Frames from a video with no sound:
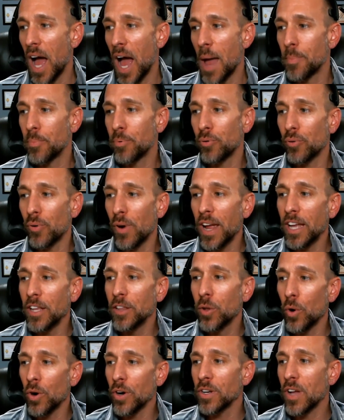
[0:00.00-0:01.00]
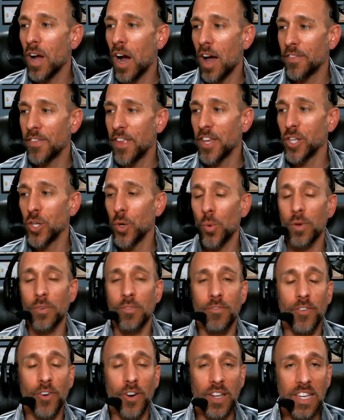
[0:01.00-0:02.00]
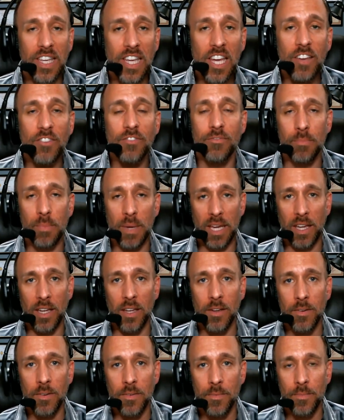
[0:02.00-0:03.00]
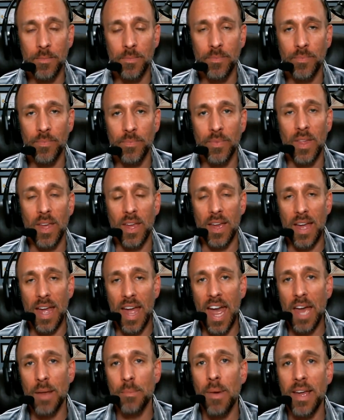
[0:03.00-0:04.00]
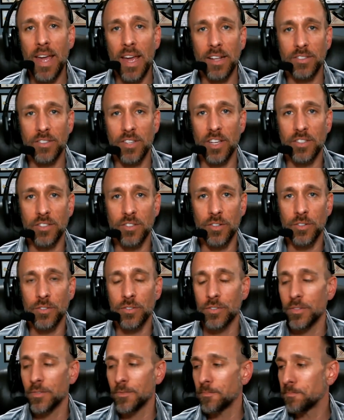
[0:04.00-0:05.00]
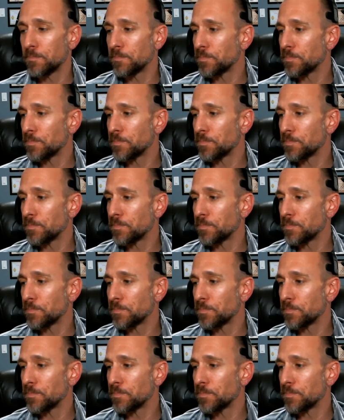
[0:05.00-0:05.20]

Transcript: I pray, Lord God, that you would forgive me and my ancestors